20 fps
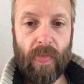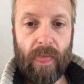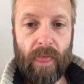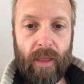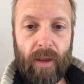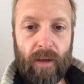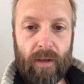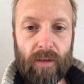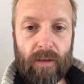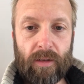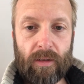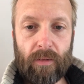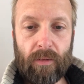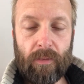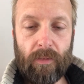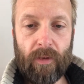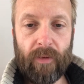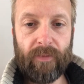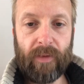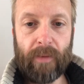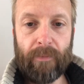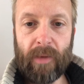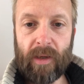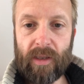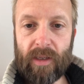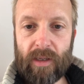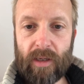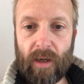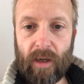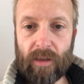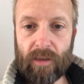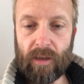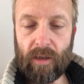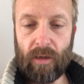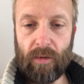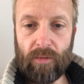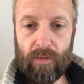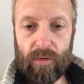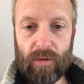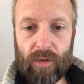that if they make these cuts to
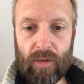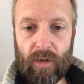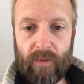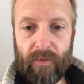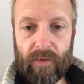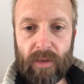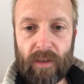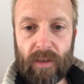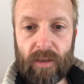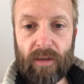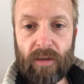local services,